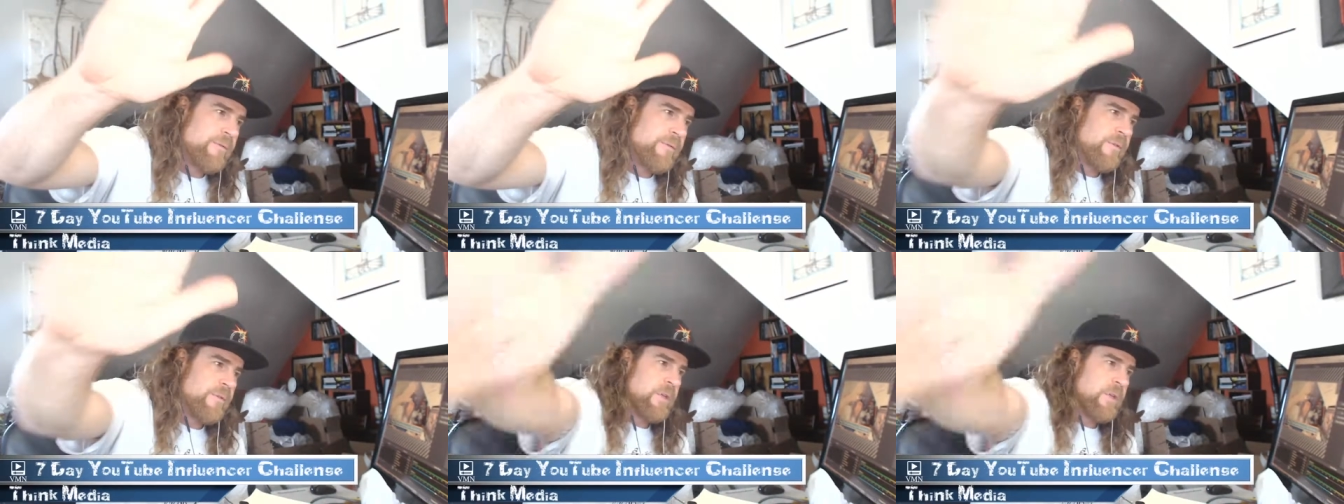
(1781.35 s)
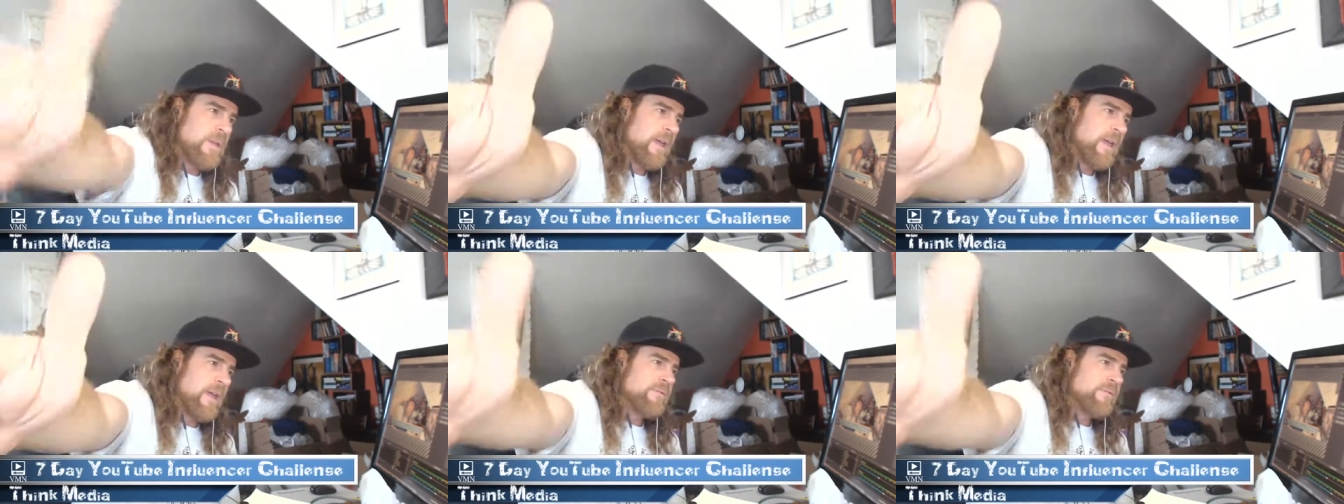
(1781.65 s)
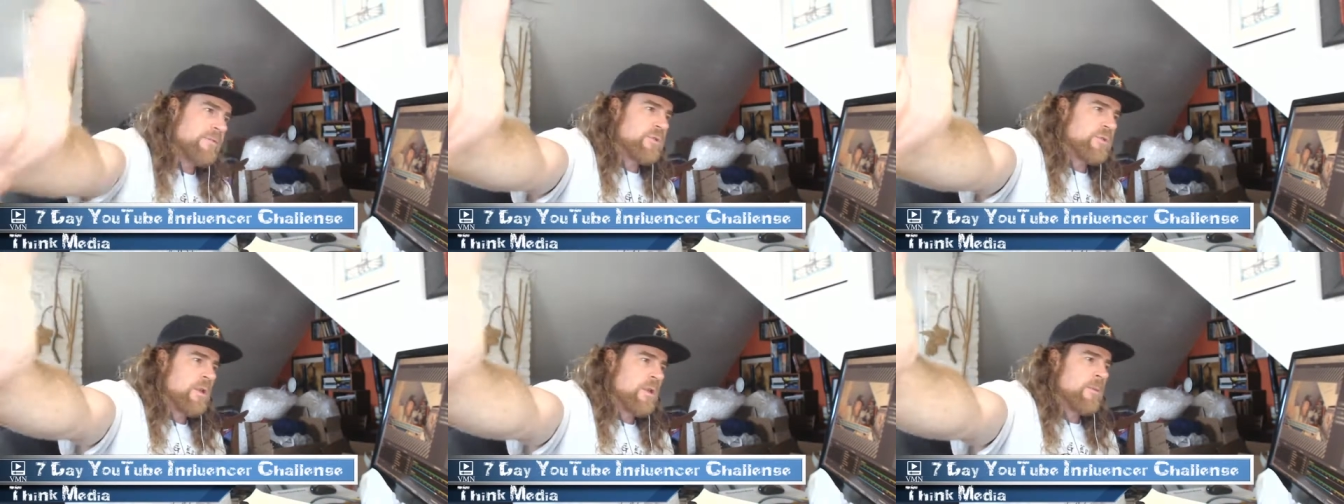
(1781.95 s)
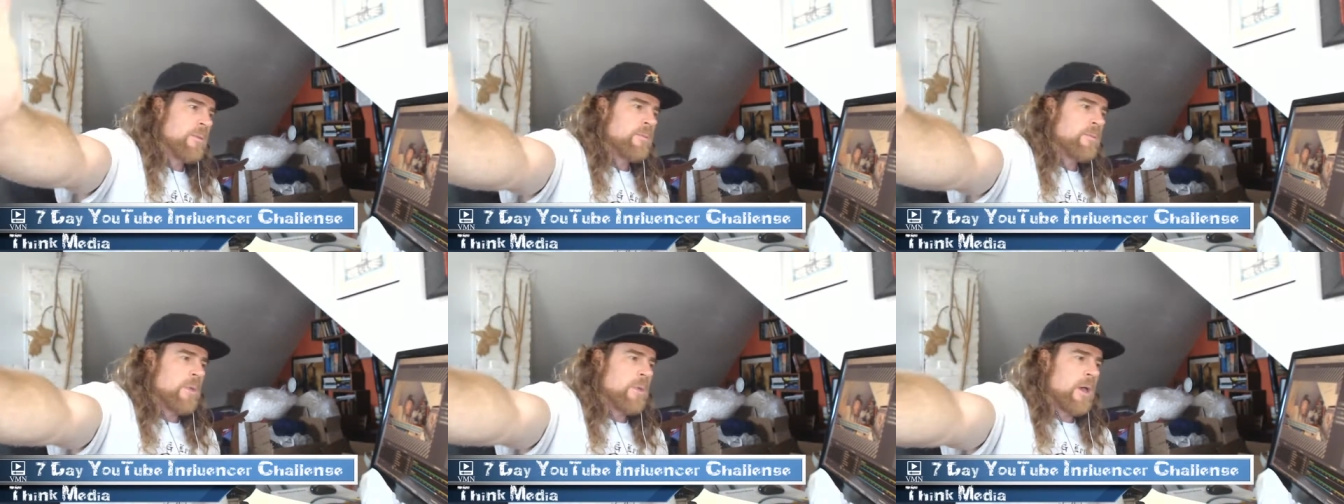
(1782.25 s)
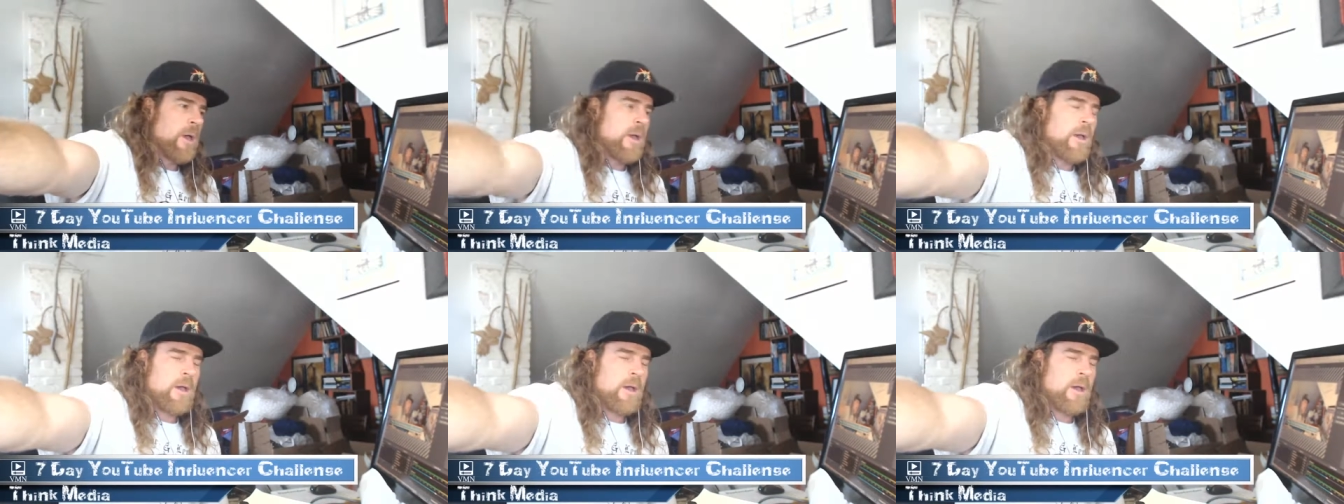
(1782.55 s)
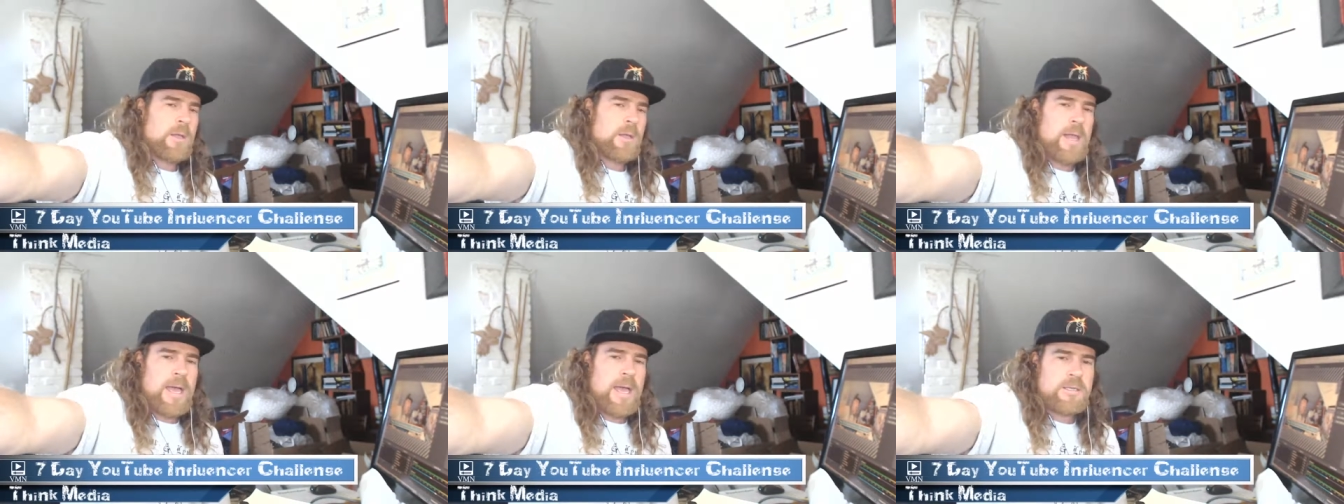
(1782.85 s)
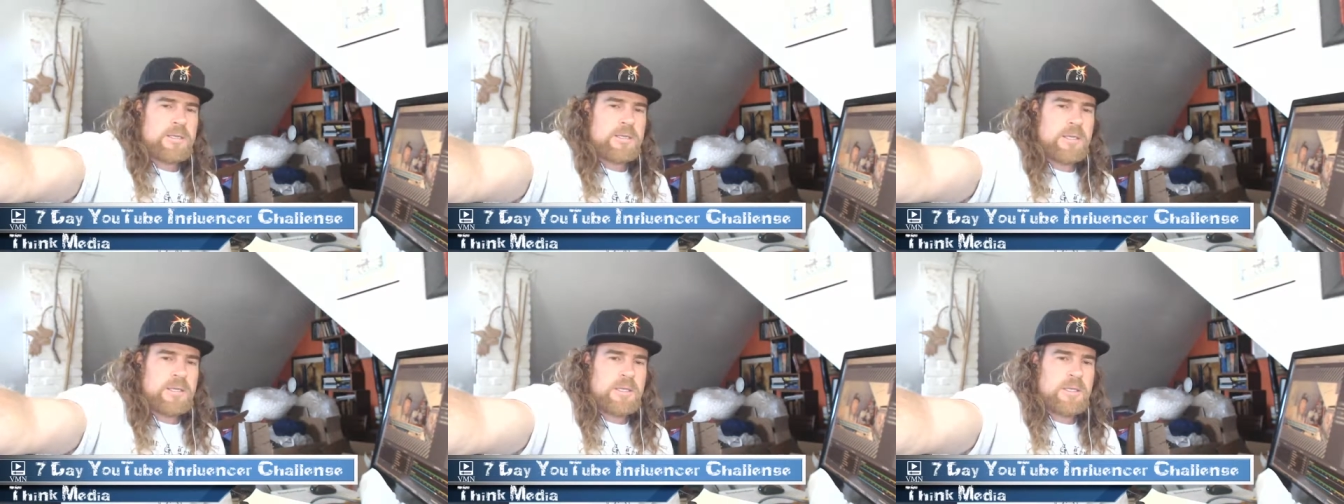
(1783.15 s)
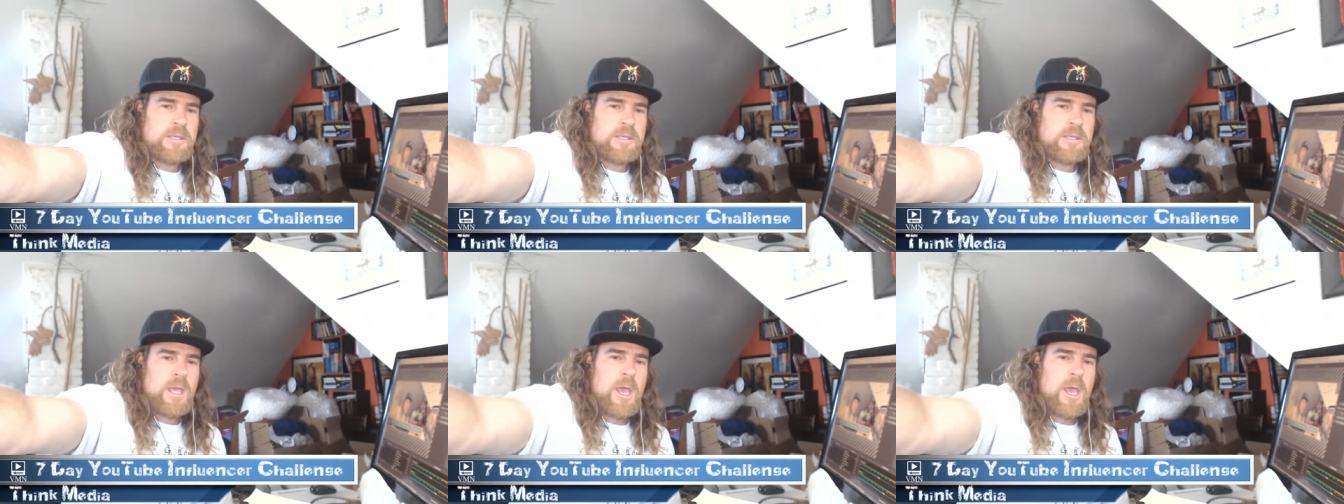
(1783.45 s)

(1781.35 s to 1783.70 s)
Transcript: the live stream uh, classes.